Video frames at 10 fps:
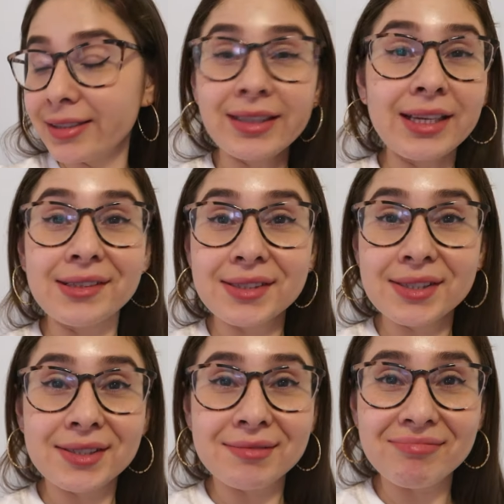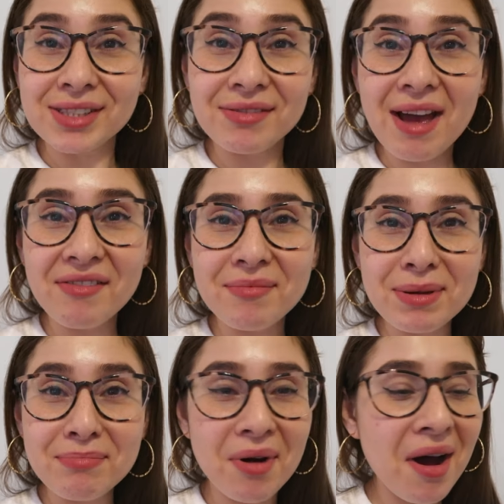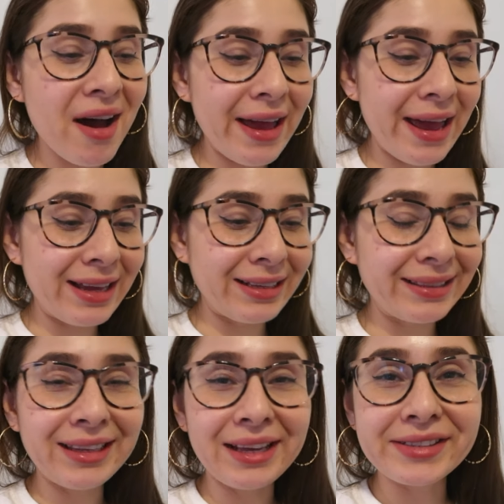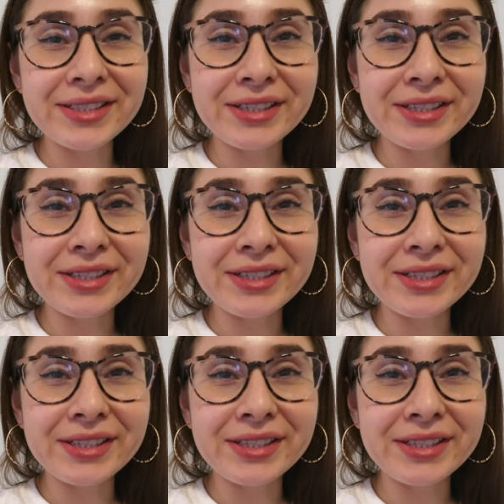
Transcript: things still haven't been bought and things